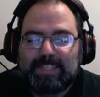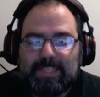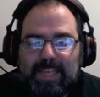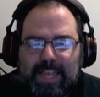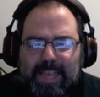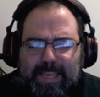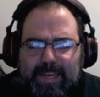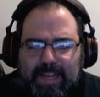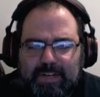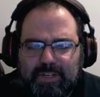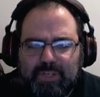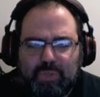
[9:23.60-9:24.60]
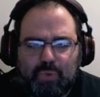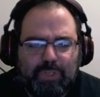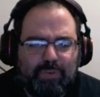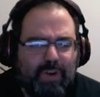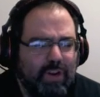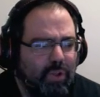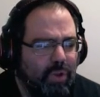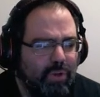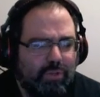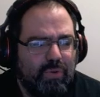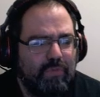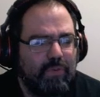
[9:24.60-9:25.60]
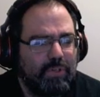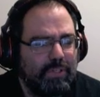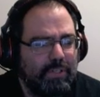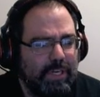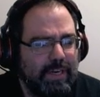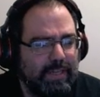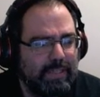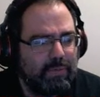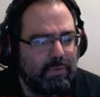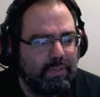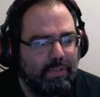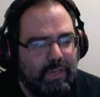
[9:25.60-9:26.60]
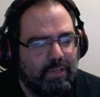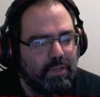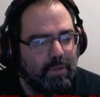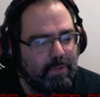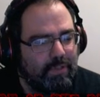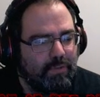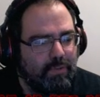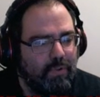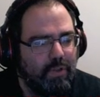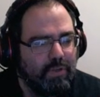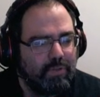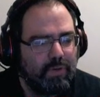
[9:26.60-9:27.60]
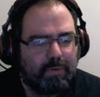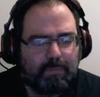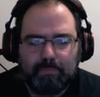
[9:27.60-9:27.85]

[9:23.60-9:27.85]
And actually swings around a longsword versus giants, which is actually a plus three longsword.